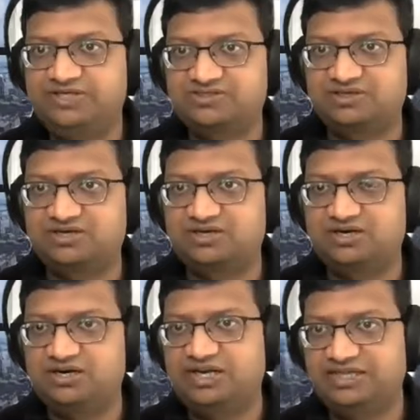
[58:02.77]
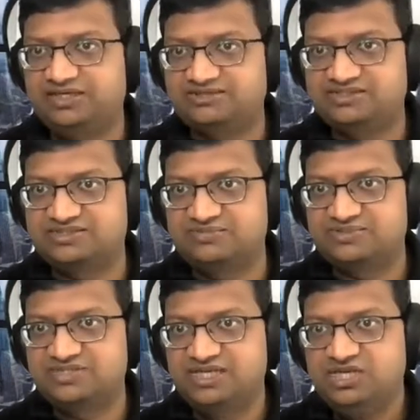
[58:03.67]
companies, or healthcare
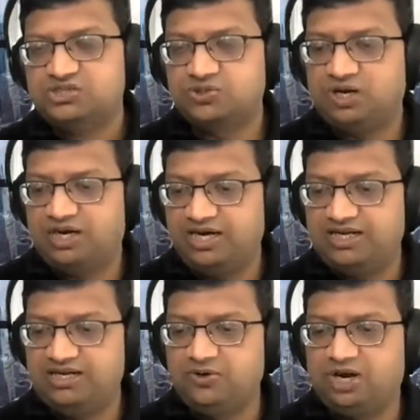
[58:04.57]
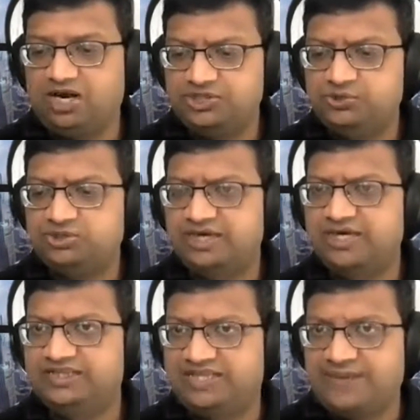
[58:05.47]
systems. So, you know, are you
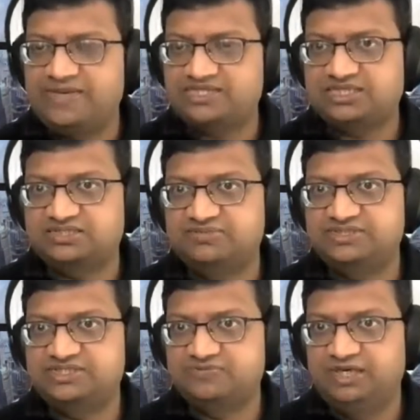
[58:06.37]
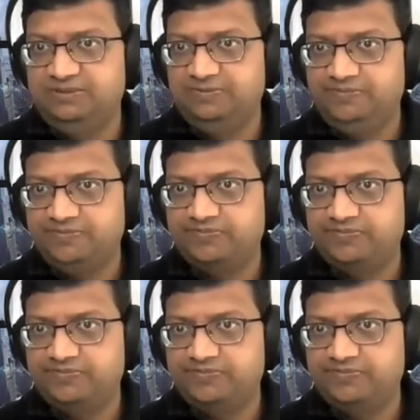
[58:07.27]
targeting them as customers as well?